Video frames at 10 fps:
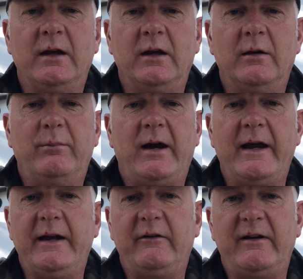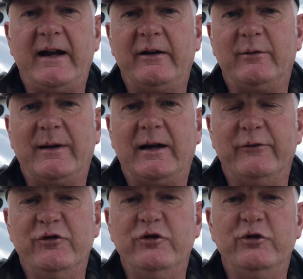uh, by around about
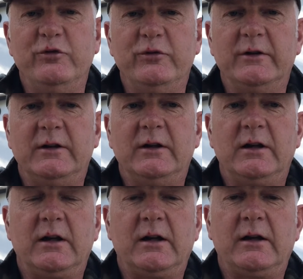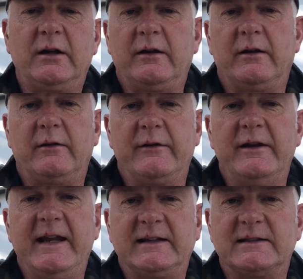noon uh, the
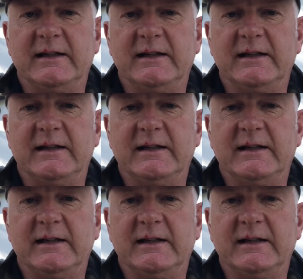next